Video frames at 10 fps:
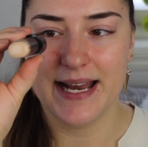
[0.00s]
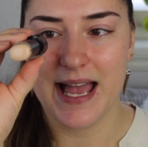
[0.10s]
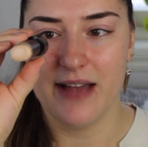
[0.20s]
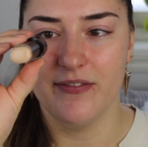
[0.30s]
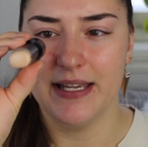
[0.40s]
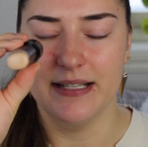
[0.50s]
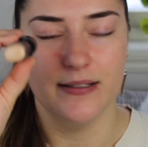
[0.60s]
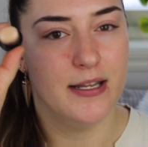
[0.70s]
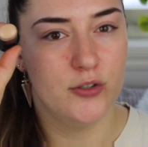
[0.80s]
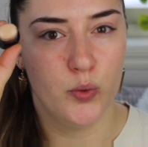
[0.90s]
I have
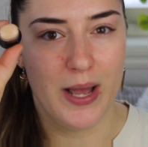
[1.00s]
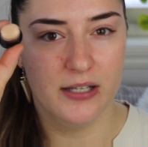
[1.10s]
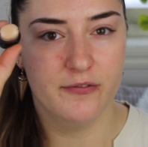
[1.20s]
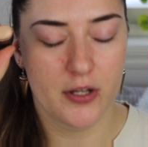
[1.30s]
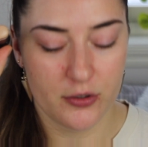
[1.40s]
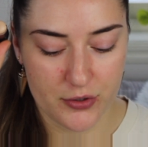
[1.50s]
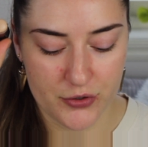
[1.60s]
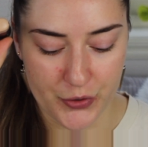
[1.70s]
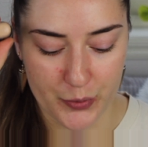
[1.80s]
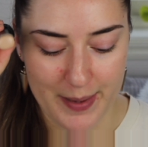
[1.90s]
in 12 True